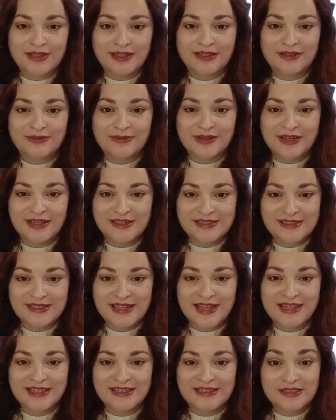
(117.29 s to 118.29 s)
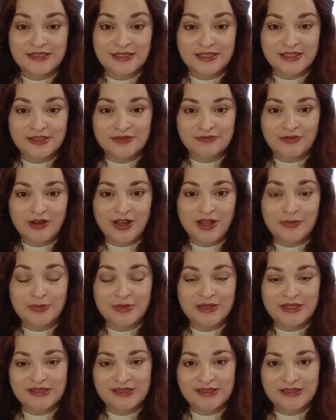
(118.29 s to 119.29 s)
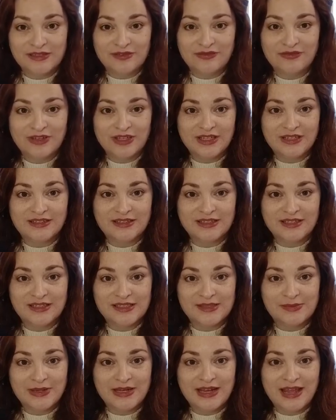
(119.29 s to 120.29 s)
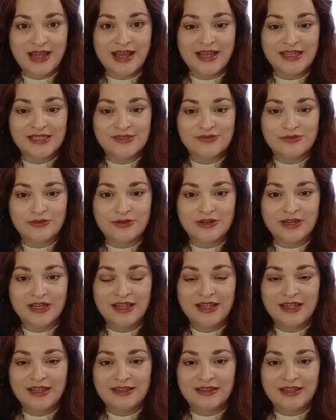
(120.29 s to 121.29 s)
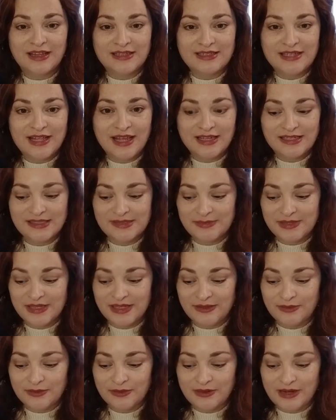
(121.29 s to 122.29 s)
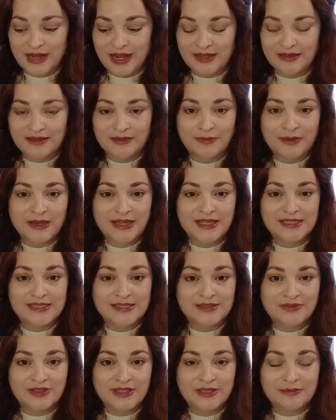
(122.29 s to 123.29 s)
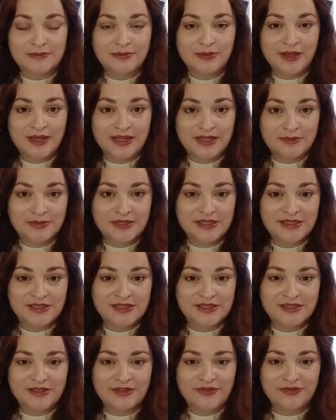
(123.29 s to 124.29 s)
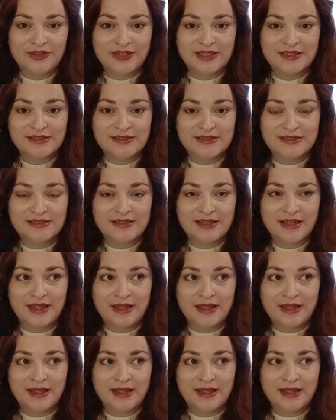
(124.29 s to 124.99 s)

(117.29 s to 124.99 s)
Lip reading: when I say it's ripe and it's in the field and it's being asked for, that tells me we're at the place of the embodiment of this